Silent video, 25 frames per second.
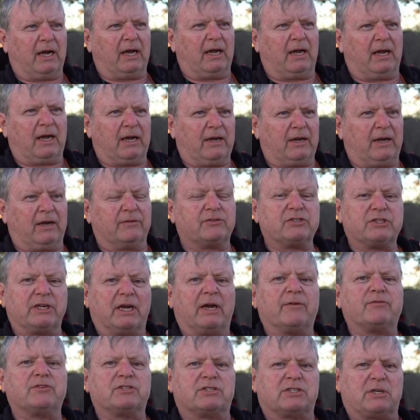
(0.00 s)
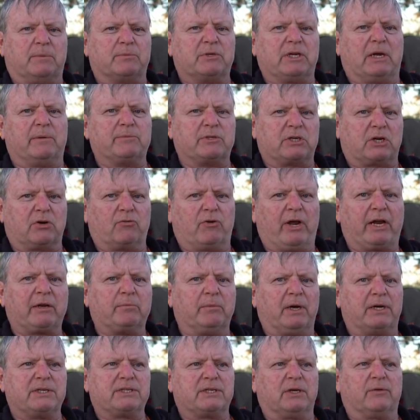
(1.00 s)
I actually have to sometimes
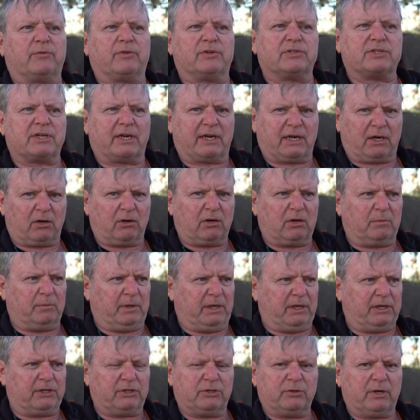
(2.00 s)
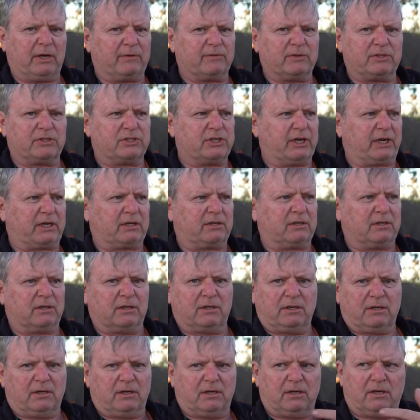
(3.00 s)
correct myself and say, hang on a minute, you haven't checked,
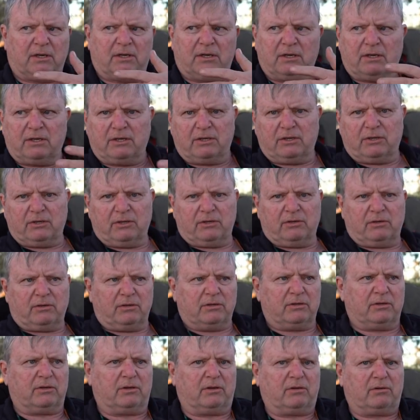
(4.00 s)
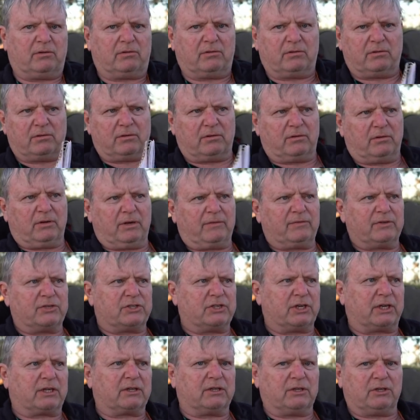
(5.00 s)
you haven't
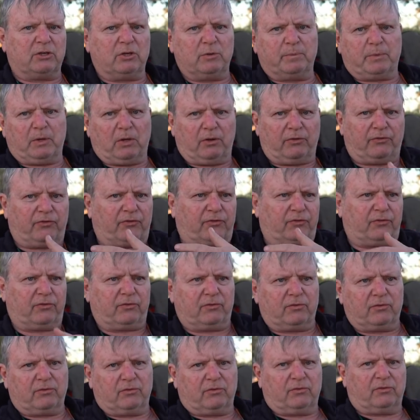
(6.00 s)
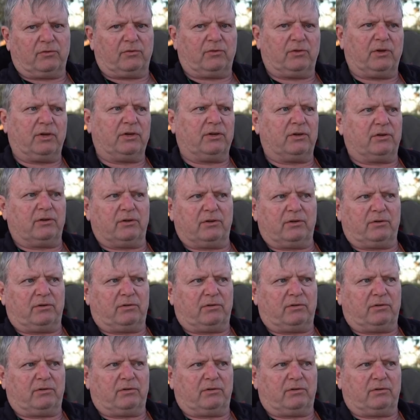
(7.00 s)
checked the U-bolts. I